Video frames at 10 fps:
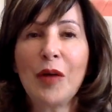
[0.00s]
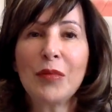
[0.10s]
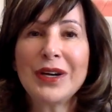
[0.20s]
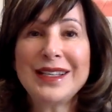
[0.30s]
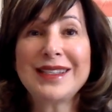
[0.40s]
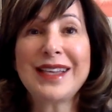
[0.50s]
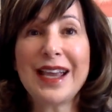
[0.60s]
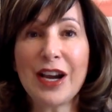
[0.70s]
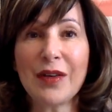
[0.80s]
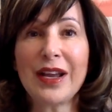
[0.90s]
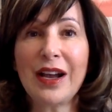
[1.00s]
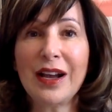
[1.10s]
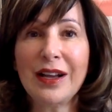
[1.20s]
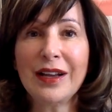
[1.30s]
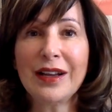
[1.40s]
Pretty scary,
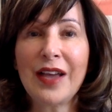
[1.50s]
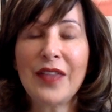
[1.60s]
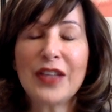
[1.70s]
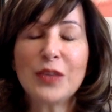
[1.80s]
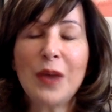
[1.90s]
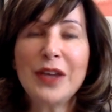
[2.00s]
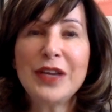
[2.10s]
huh? That's why you